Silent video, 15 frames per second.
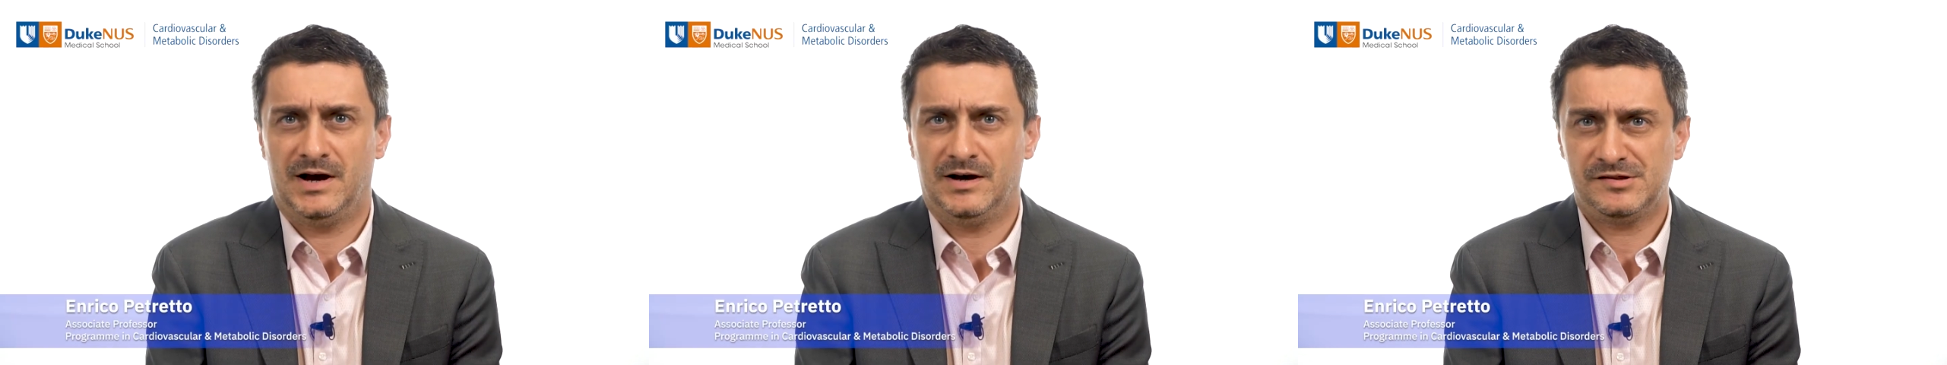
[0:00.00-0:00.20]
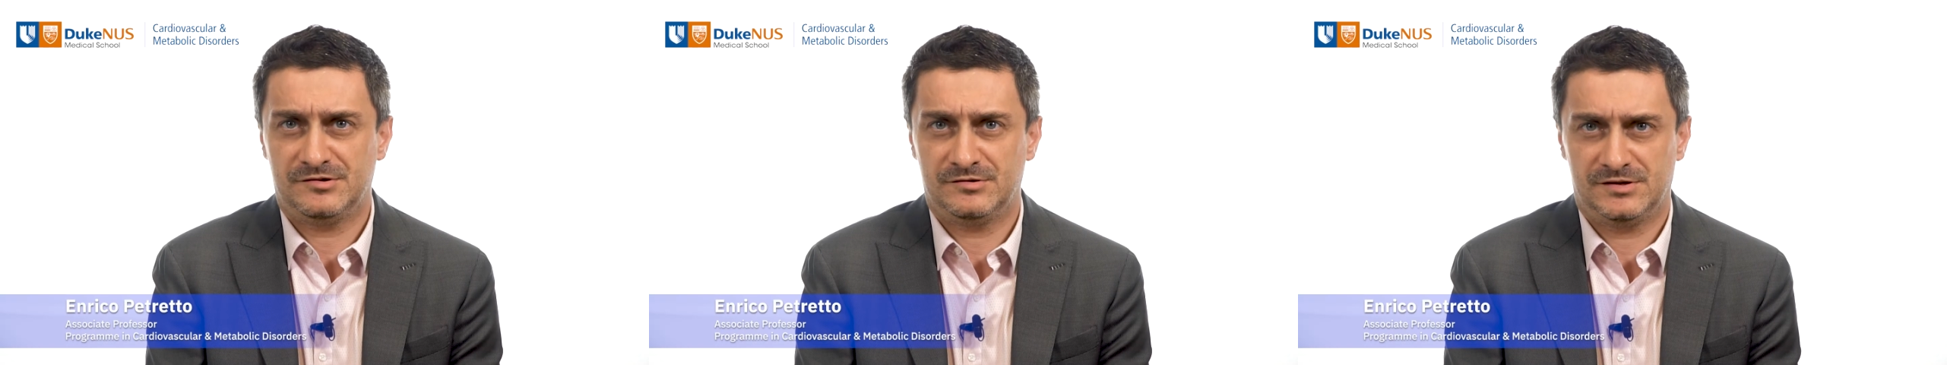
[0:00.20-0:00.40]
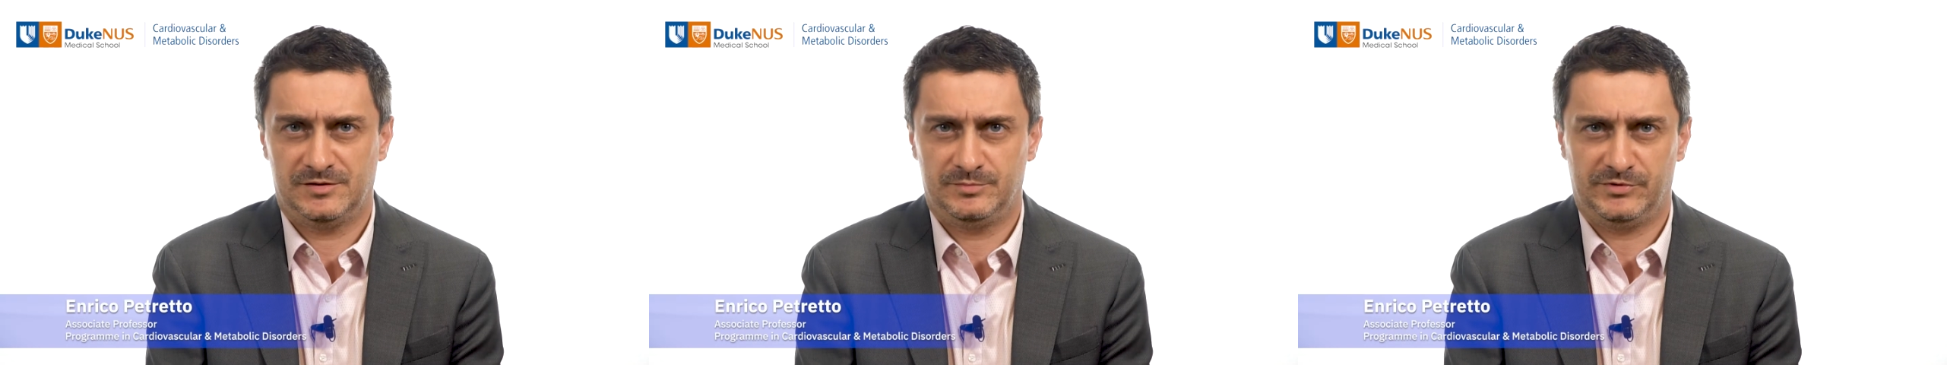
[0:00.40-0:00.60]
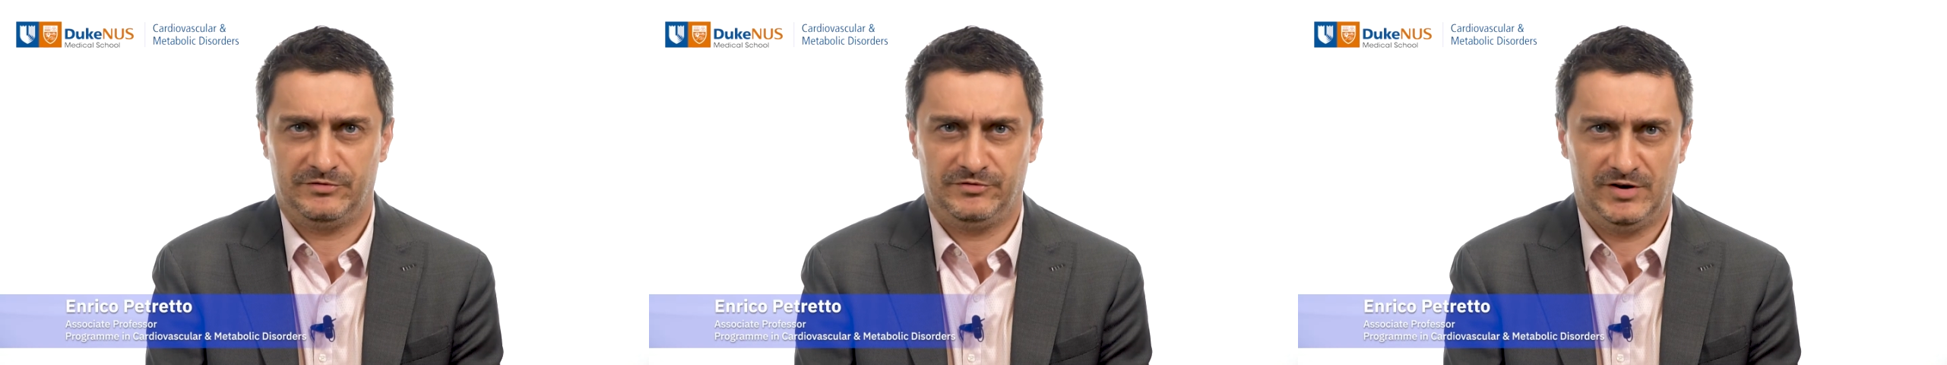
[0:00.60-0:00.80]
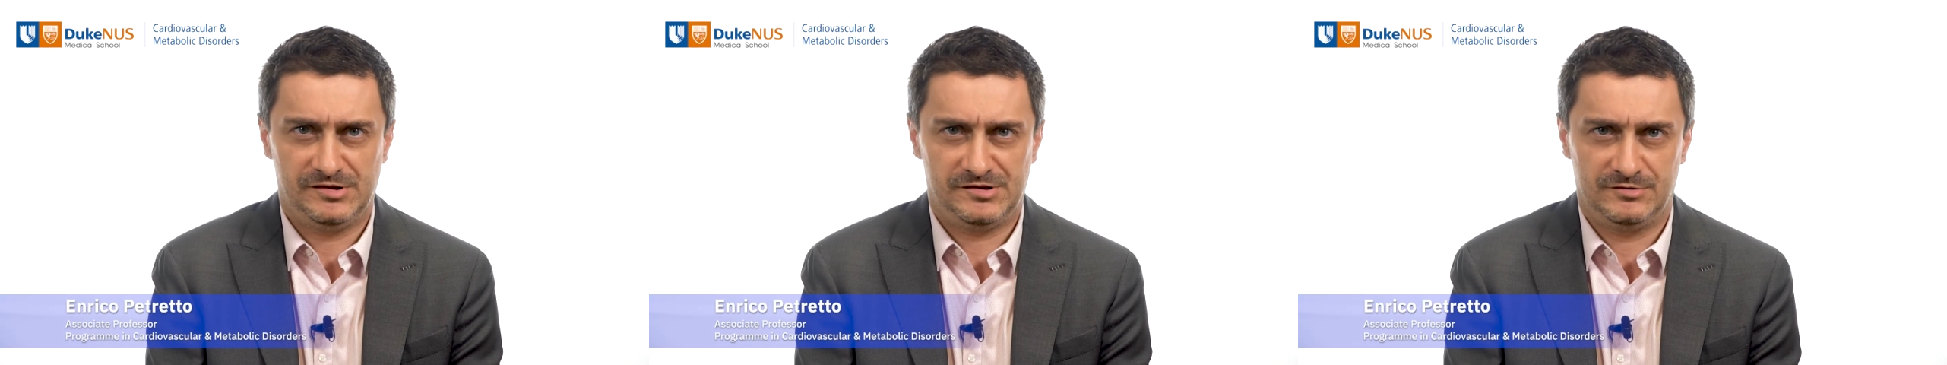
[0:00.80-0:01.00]
Associate
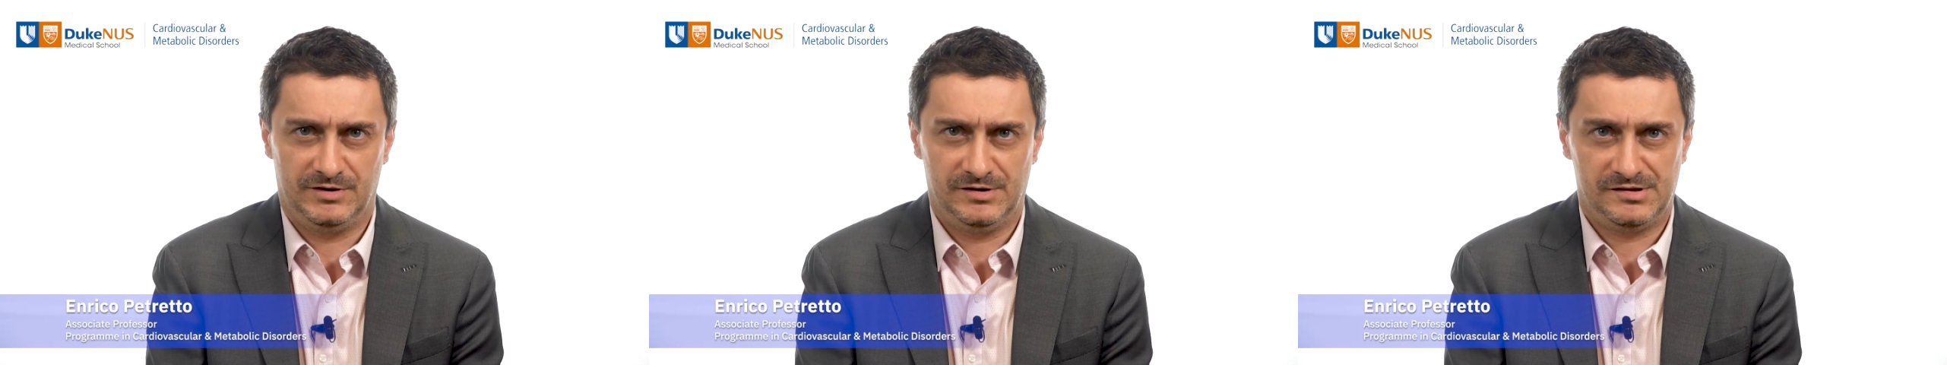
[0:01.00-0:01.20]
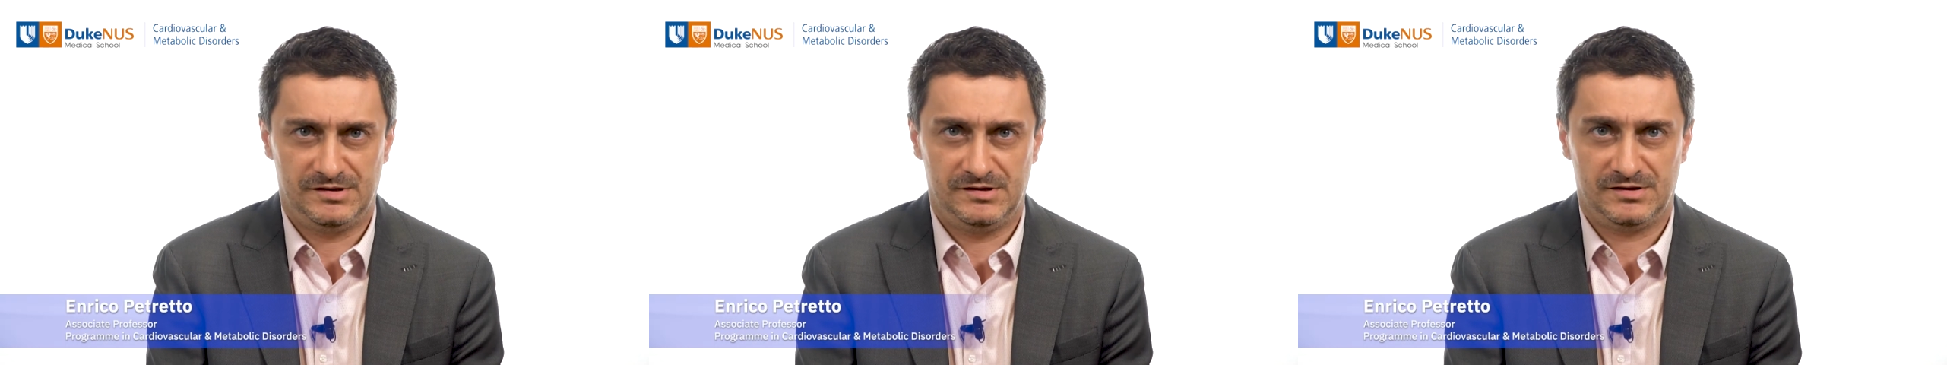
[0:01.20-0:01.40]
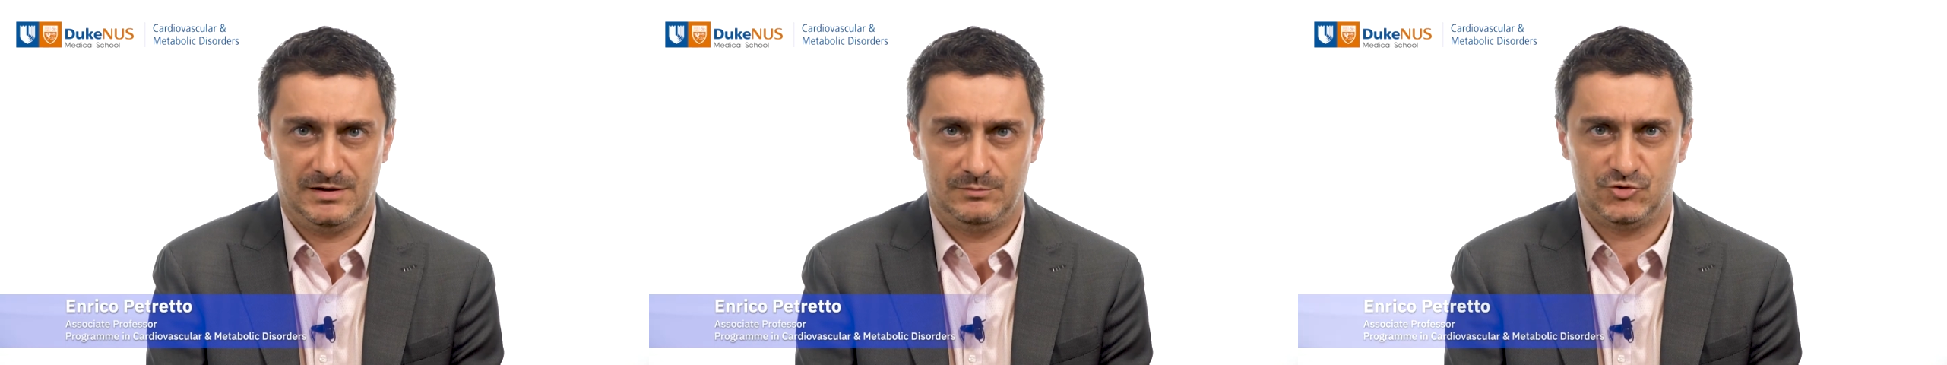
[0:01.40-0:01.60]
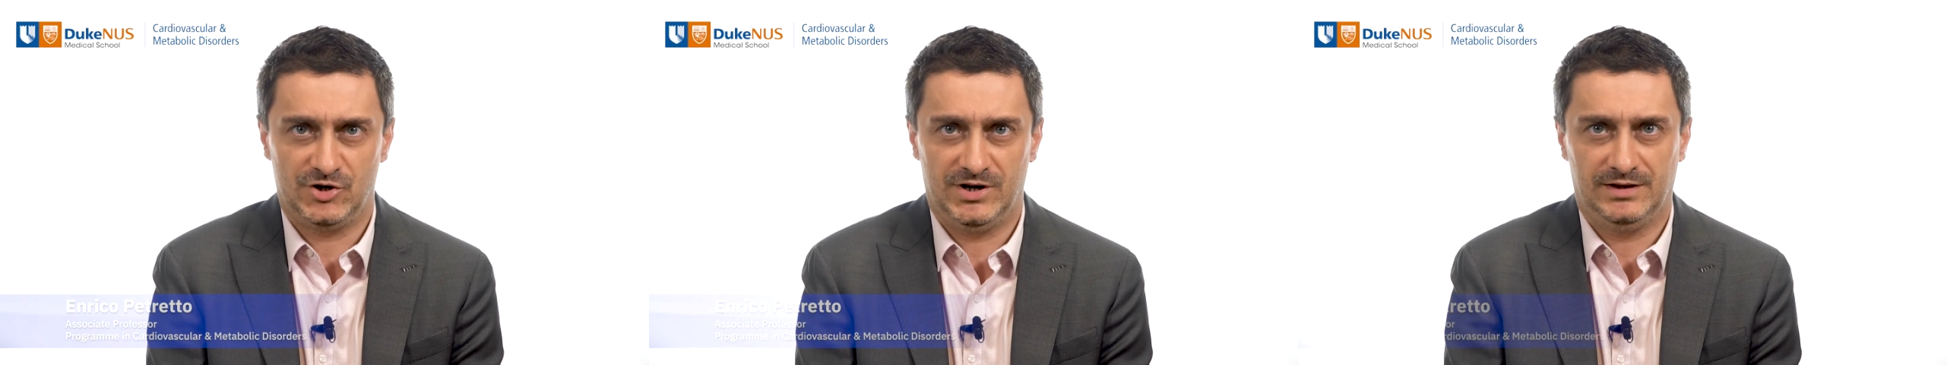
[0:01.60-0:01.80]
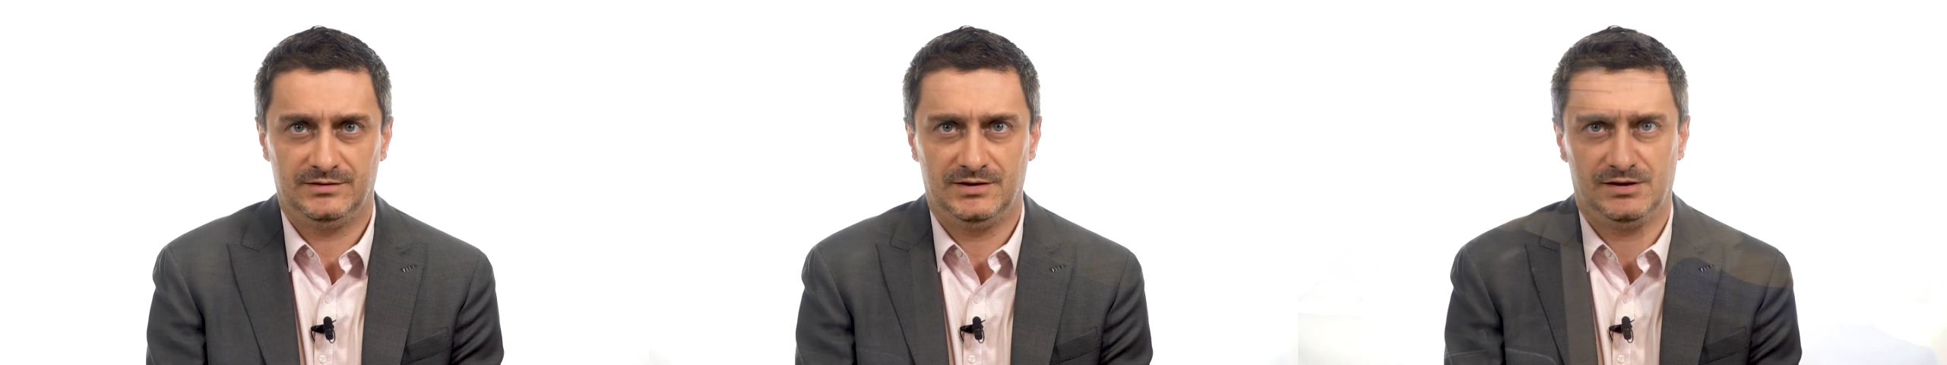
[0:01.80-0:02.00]
Professor in System
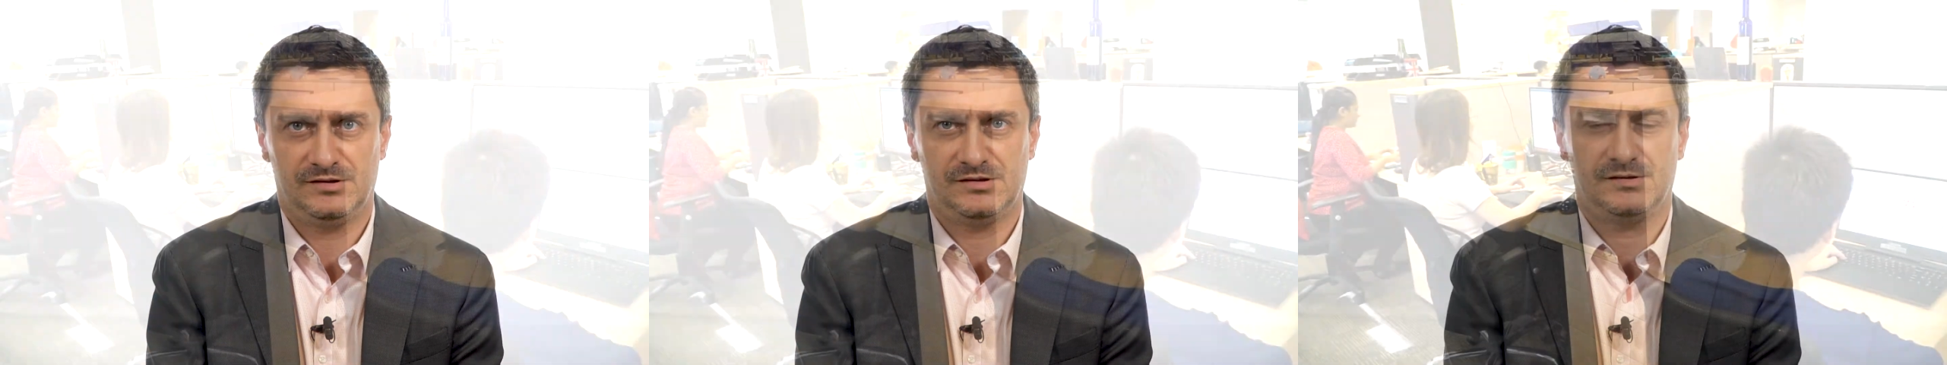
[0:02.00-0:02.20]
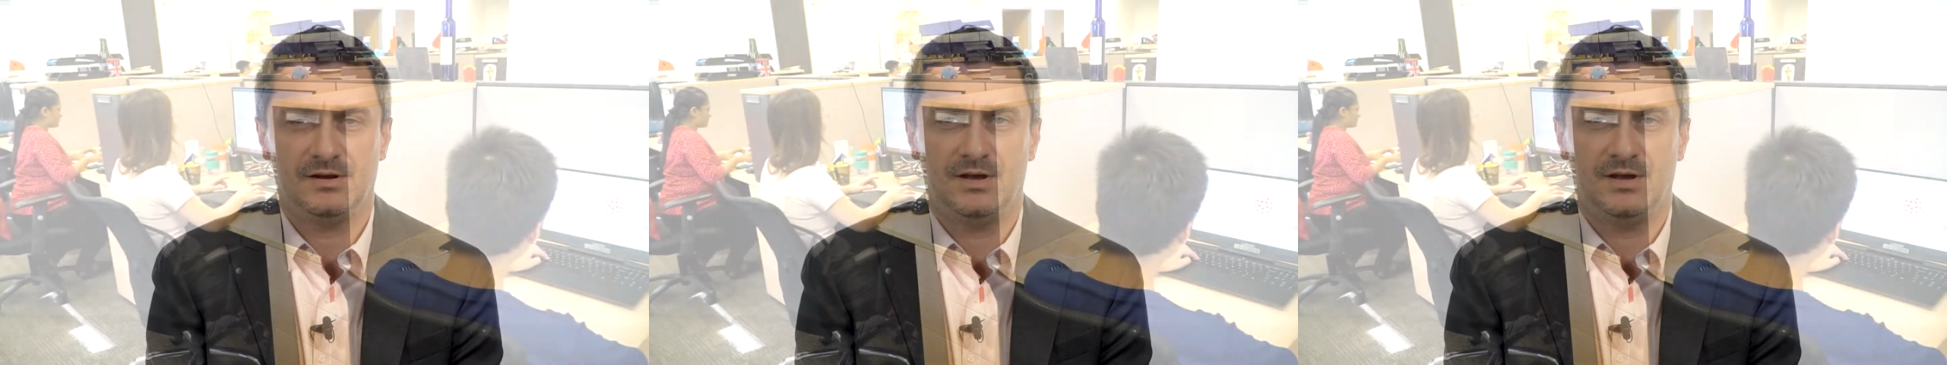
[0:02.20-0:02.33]
Genetics.